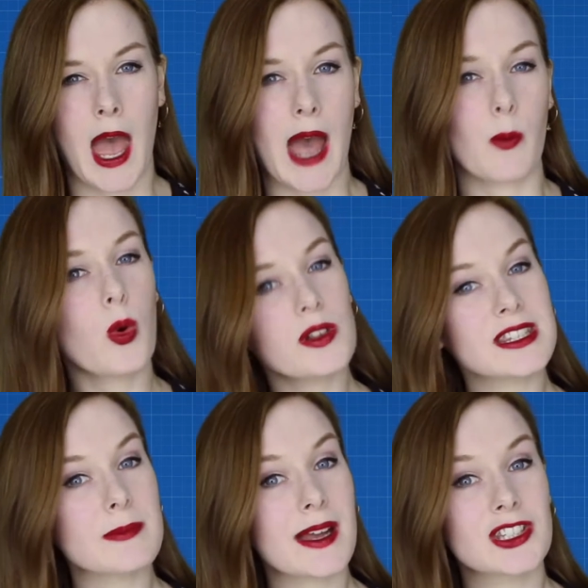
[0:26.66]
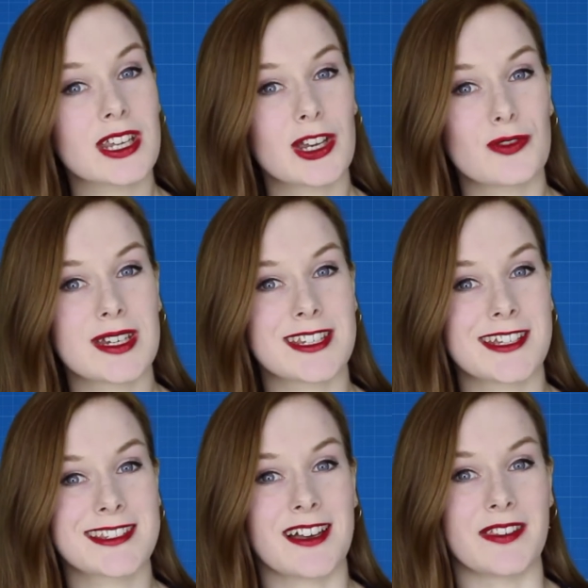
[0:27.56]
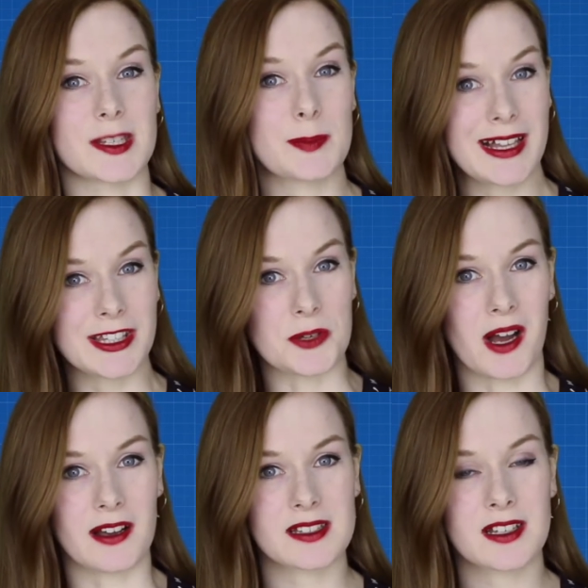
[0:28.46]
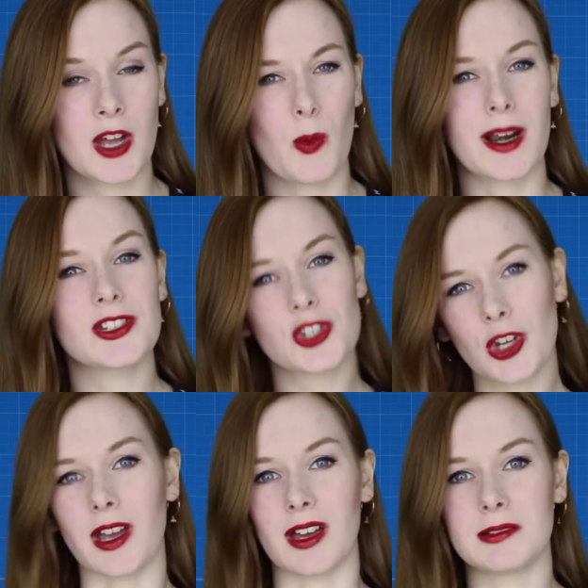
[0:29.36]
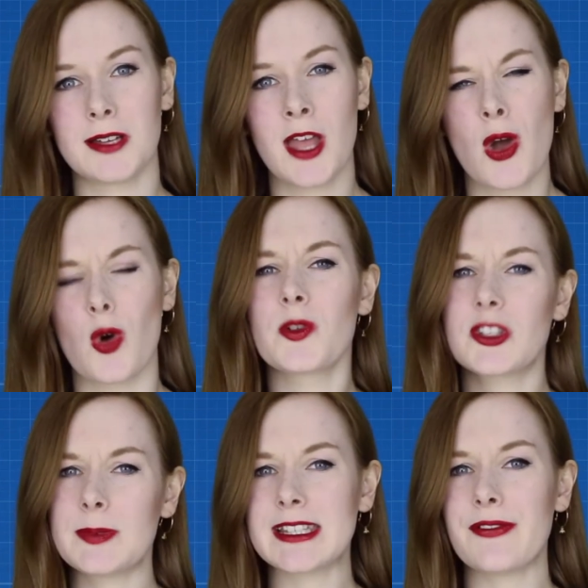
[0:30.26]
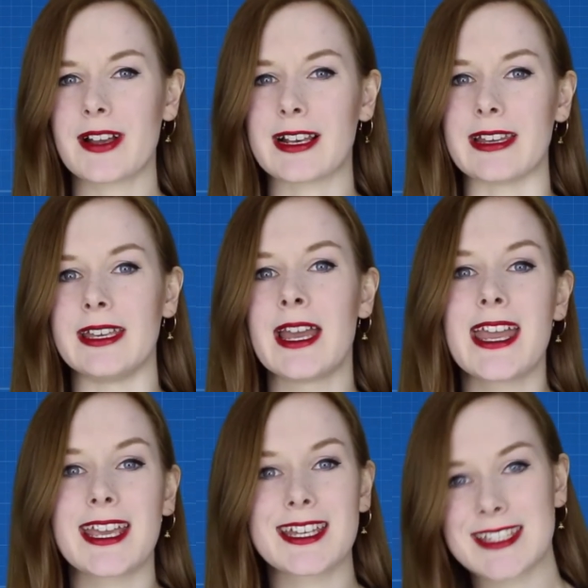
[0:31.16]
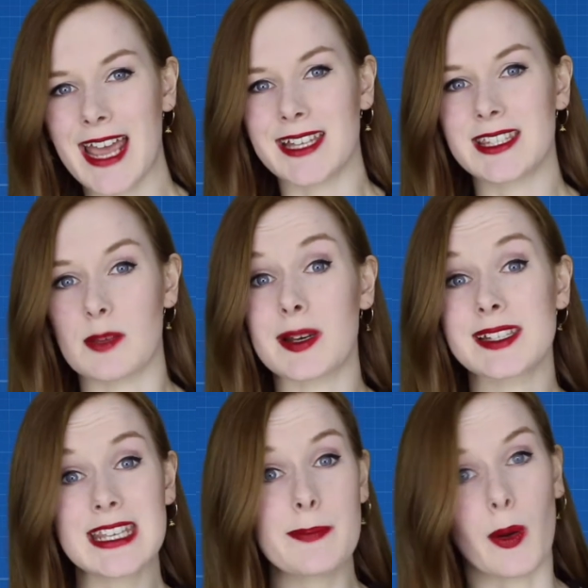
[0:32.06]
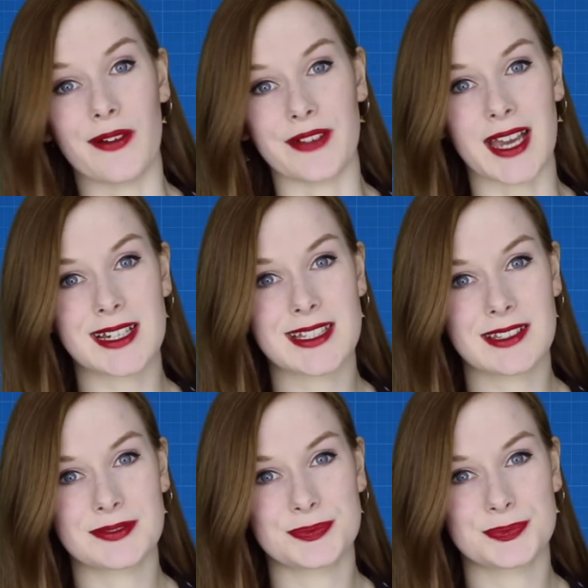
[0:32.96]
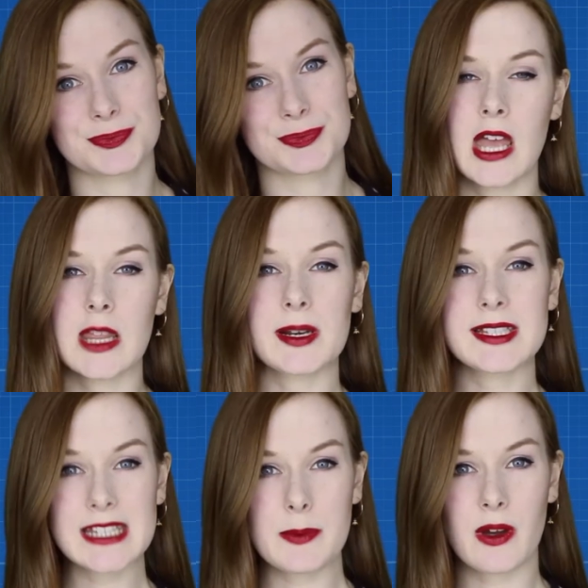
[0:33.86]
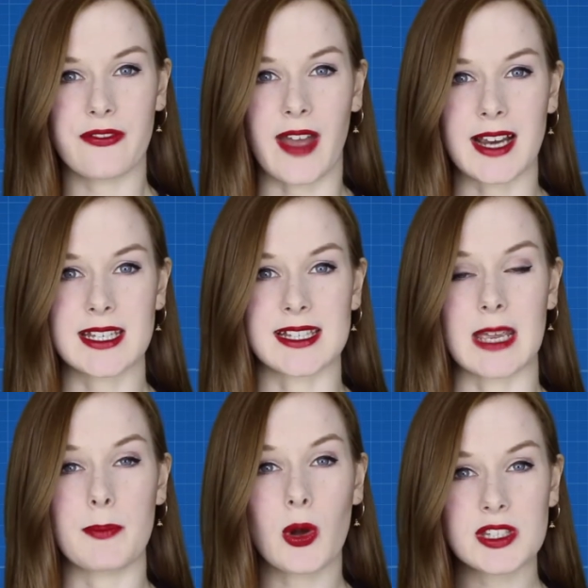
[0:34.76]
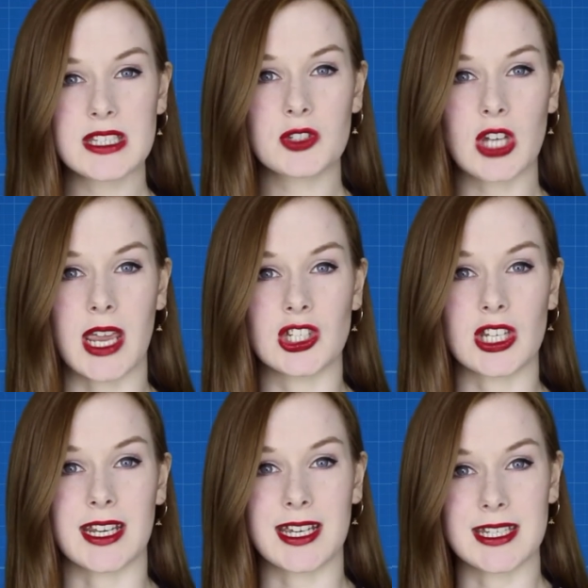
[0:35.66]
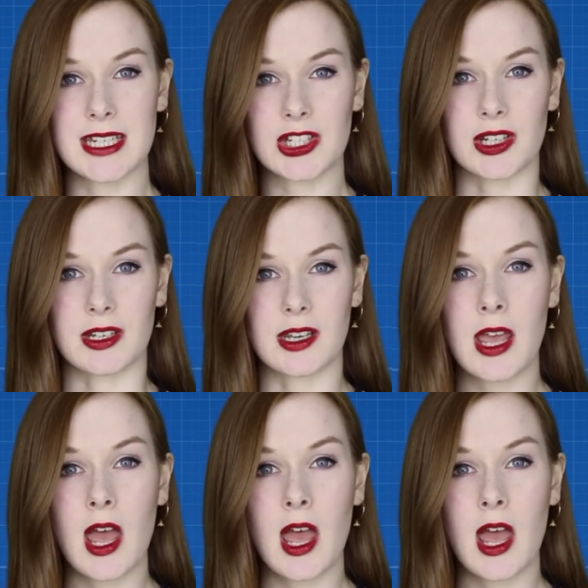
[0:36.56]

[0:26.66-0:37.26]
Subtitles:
And what's the magic ingredient inside this pill, you ask? Well, it's sugar. Or more specifically, it contains the placebo effect. The placebo effect is a positive change in a condition